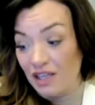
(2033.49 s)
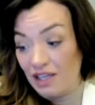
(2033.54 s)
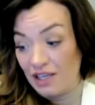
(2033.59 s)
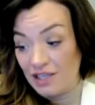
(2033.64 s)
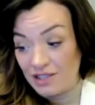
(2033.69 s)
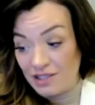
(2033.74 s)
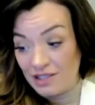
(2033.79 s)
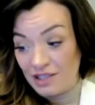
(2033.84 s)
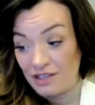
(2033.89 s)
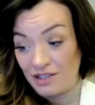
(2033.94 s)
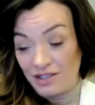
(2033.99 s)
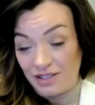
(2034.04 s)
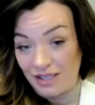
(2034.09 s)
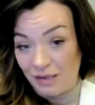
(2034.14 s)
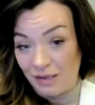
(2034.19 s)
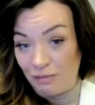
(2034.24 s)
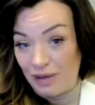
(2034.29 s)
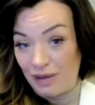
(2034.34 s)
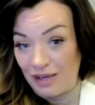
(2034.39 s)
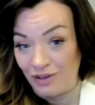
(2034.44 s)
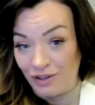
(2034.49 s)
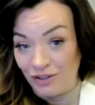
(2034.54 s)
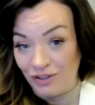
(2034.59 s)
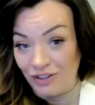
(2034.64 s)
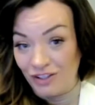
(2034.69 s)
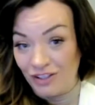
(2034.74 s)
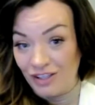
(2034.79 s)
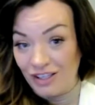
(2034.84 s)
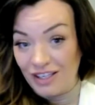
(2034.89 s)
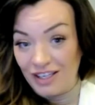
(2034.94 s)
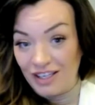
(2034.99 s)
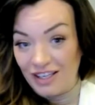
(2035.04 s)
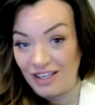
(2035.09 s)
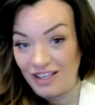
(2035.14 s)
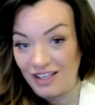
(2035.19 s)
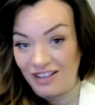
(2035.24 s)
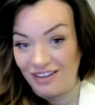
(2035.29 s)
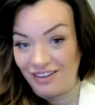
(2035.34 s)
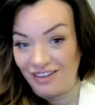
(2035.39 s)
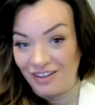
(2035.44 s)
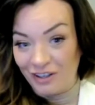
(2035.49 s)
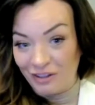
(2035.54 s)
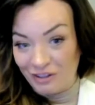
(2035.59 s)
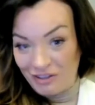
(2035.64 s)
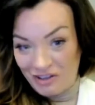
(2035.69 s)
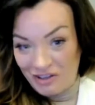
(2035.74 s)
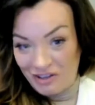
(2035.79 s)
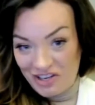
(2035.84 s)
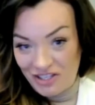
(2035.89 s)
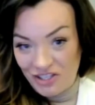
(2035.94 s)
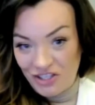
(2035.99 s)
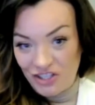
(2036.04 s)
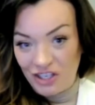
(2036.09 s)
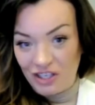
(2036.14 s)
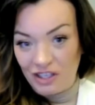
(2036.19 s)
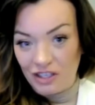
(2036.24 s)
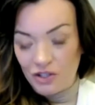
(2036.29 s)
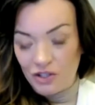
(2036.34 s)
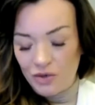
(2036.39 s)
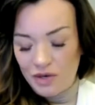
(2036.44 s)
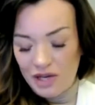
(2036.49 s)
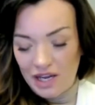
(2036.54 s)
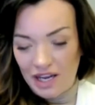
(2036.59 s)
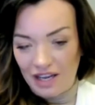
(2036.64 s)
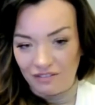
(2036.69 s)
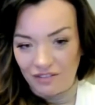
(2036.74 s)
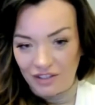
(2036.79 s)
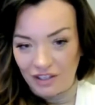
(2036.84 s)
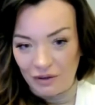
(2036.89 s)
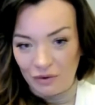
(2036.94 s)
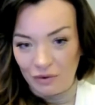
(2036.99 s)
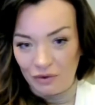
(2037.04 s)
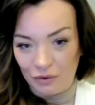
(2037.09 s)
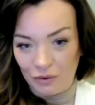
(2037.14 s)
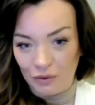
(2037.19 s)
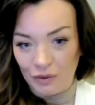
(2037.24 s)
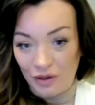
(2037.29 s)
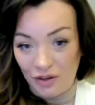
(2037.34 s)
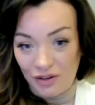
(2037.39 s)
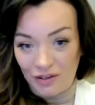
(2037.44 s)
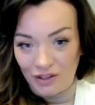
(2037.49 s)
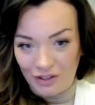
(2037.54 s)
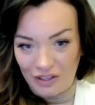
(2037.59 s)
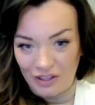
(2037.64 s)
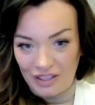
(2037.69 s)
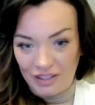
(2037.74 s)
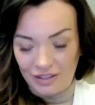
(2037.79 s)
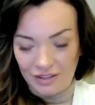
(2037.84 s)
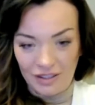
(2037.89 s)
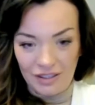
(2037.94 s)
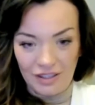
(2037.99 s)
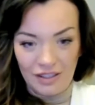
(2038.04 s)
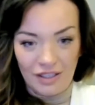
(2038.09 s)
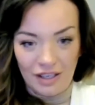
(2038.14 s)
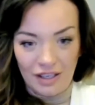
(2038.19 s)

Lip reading: Is there a sub panel in the garage? Do I have to go through concrete?